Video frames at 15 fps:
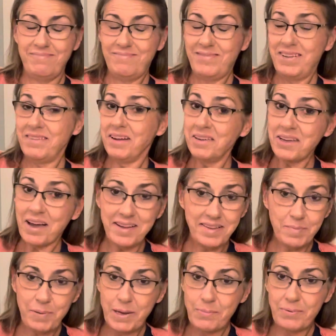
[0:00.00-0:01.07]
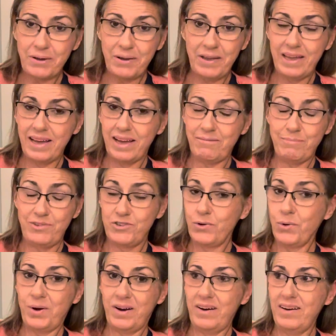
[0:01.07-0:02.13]
is all kinds of people, I'm
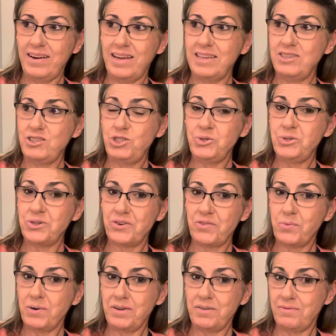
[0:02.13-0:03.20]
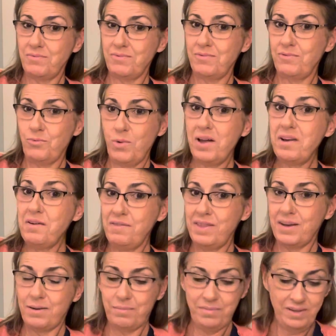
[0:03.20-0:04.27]
sure, and Junior is one of
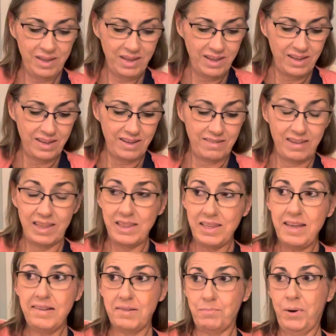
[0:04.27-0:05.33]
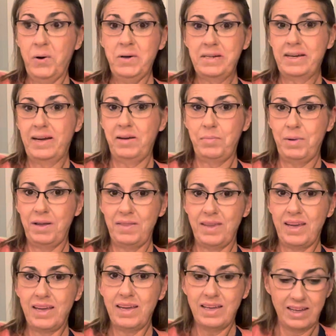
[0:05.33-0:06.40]
them, at least part-time, I
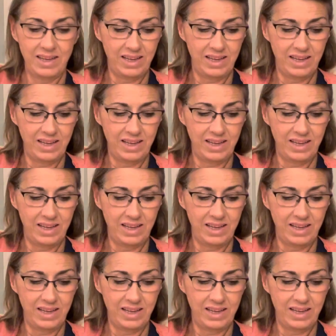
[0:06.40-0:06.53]
think.